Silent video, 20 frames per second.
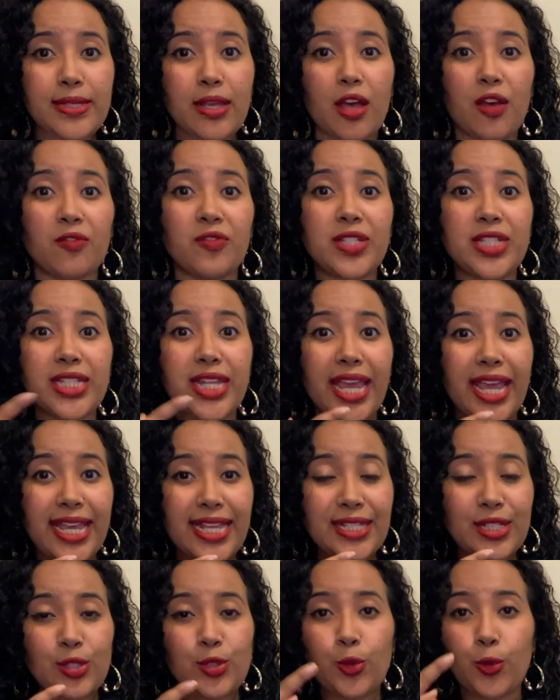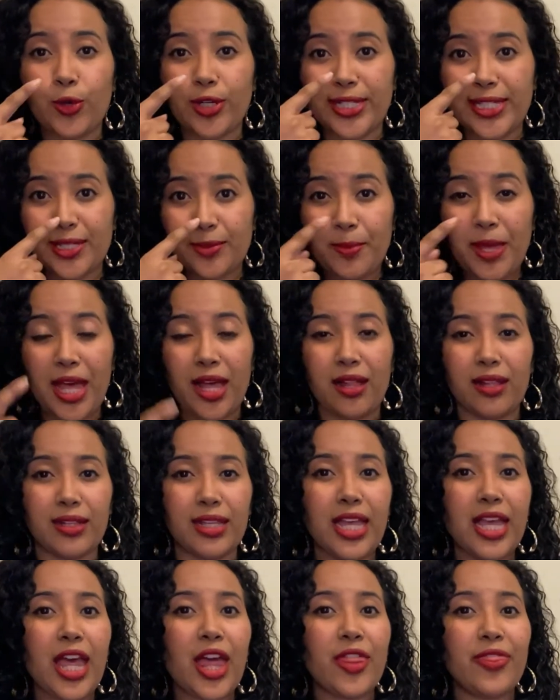of taste or smell,
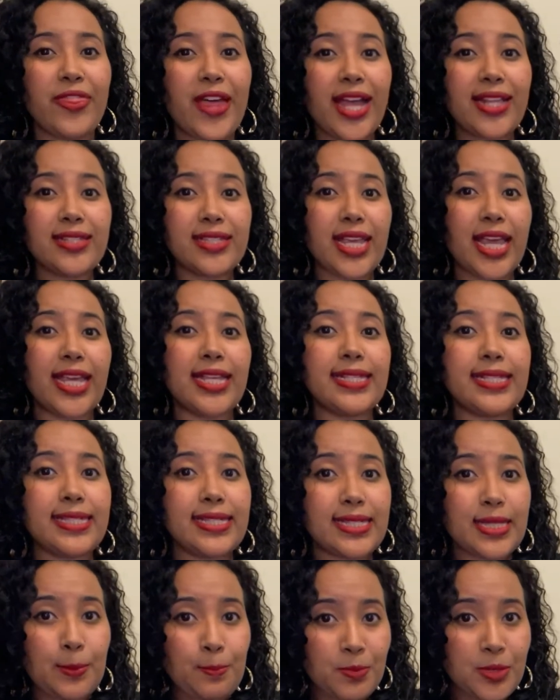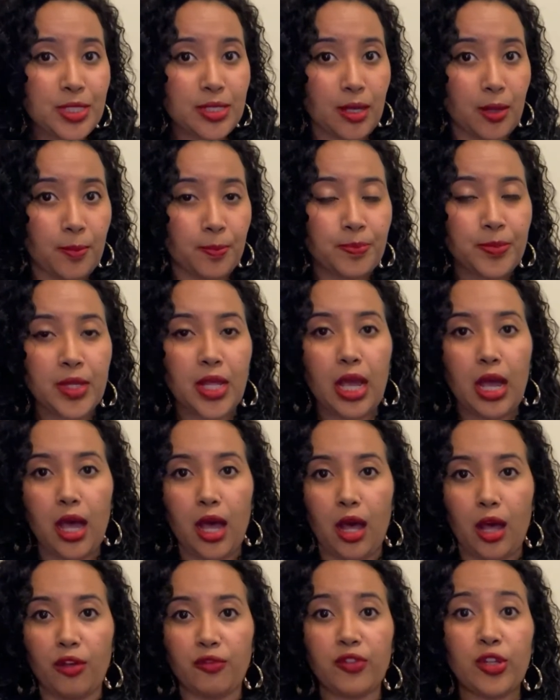that's a symptom
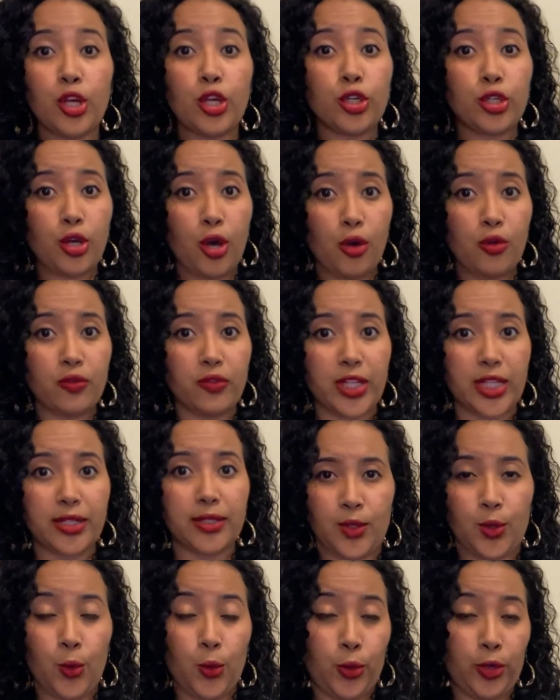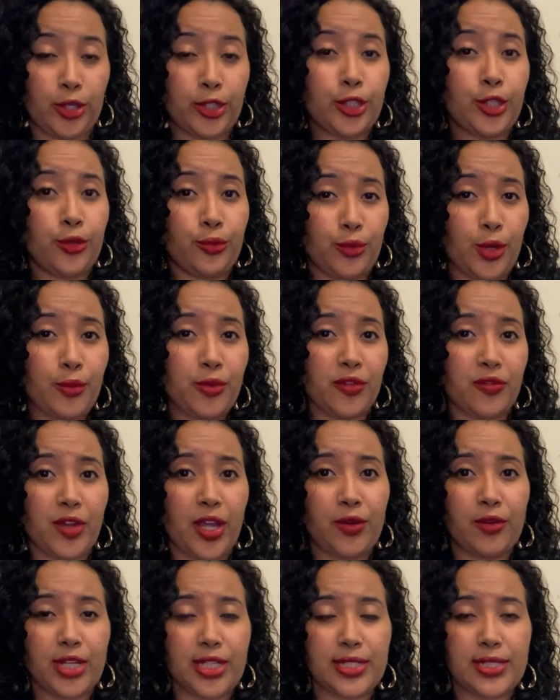of COVID or
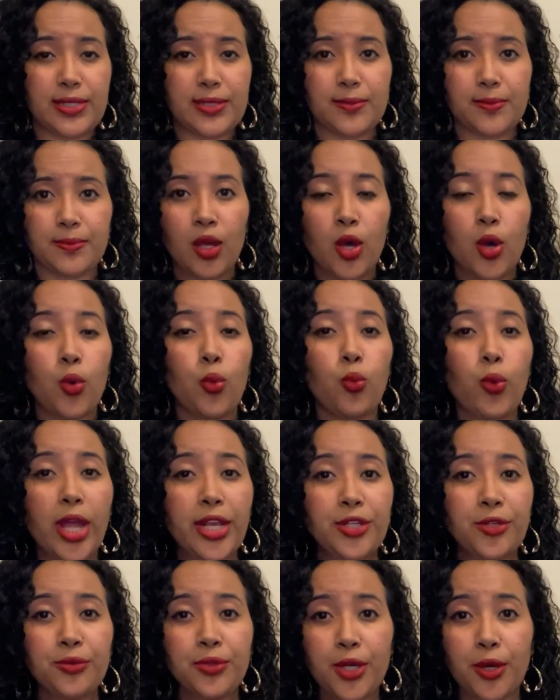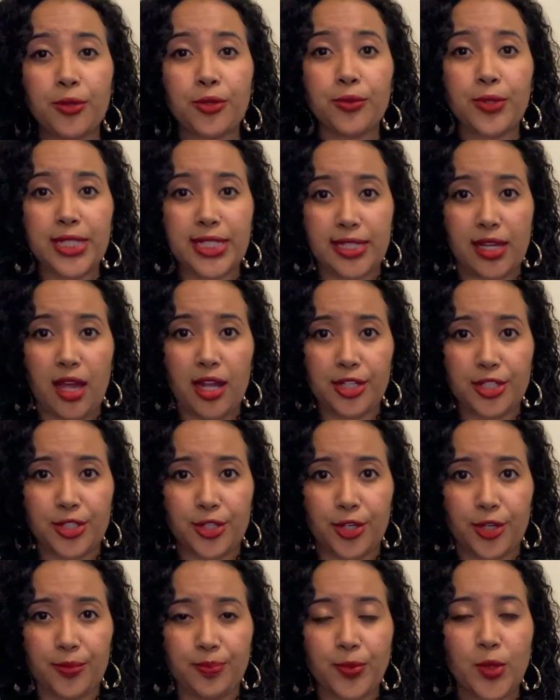coronavirus. When you go to a
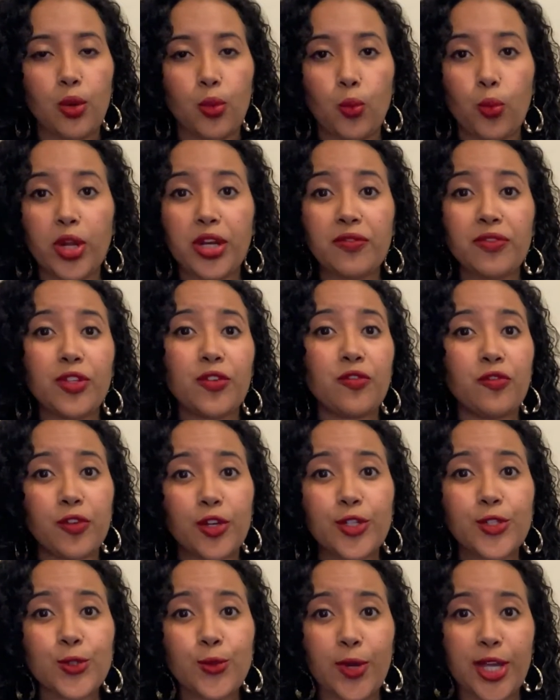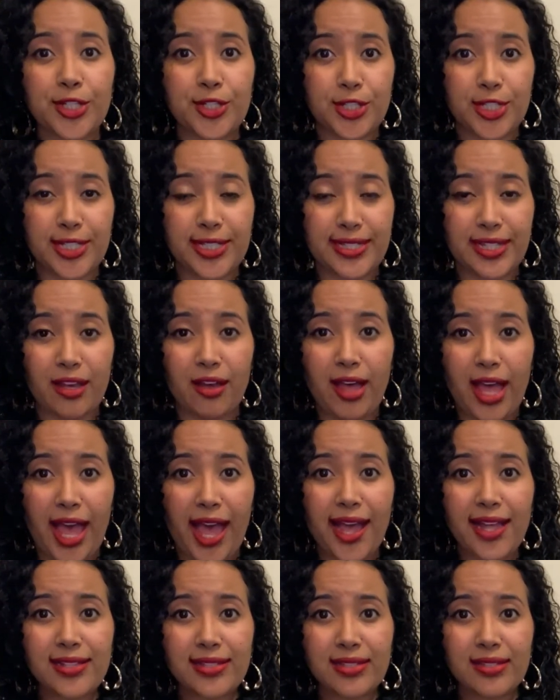doctor, one of the first questions they'll
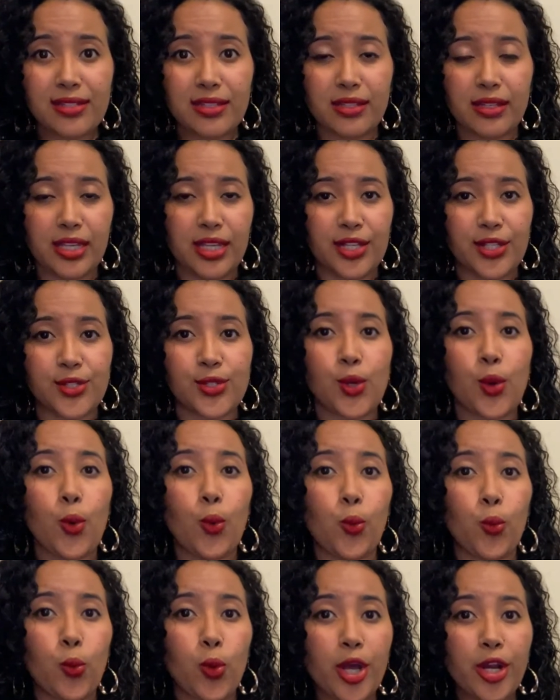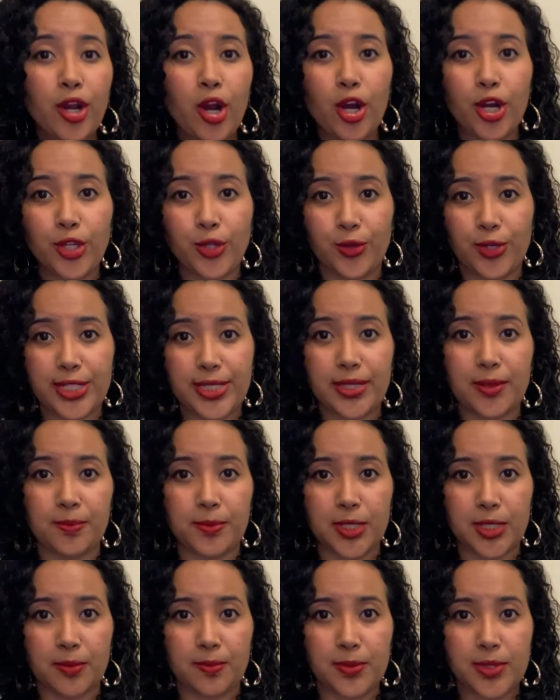ask is, what are your
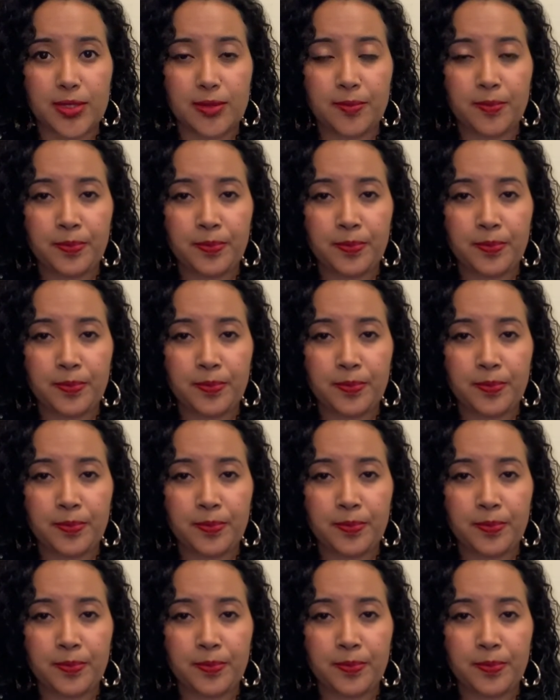symptoms?